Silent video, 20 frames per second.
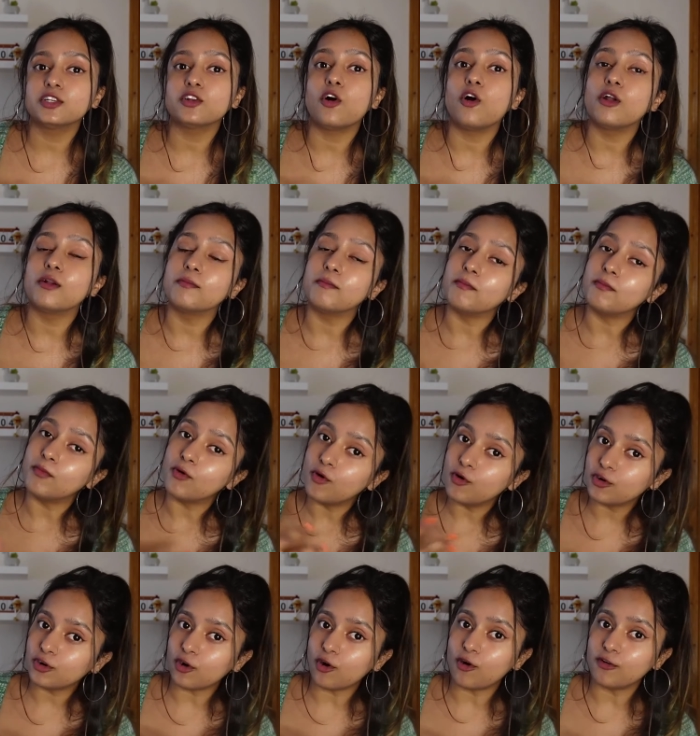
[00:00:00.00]
or
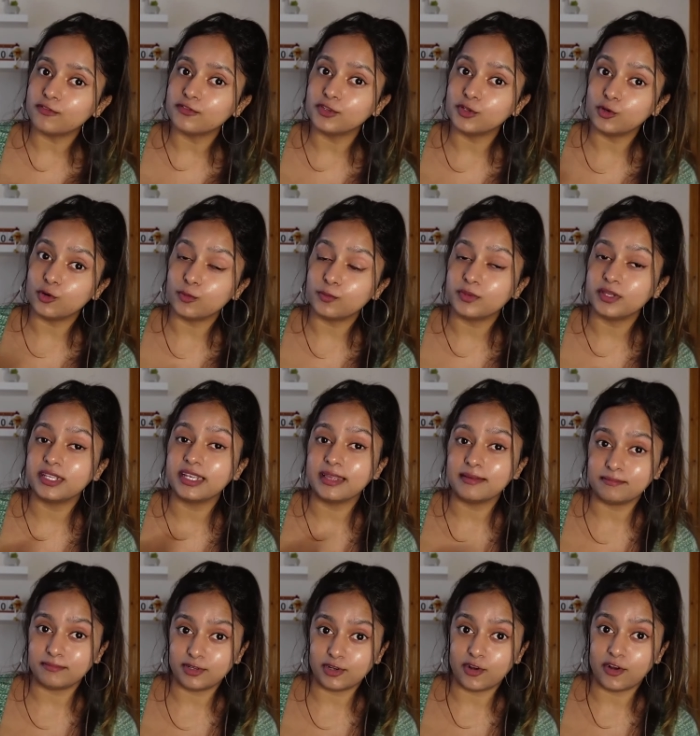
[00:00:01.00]
more of European
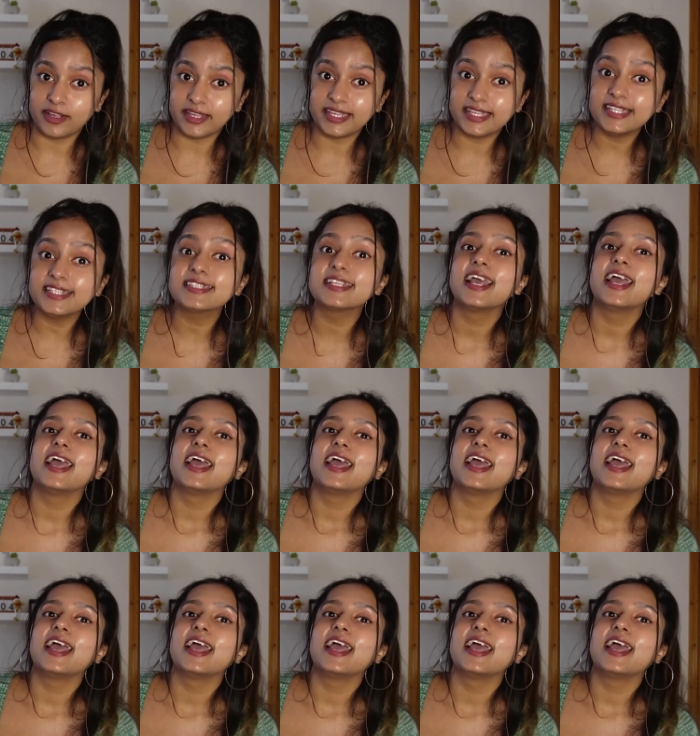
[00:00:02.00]
employees,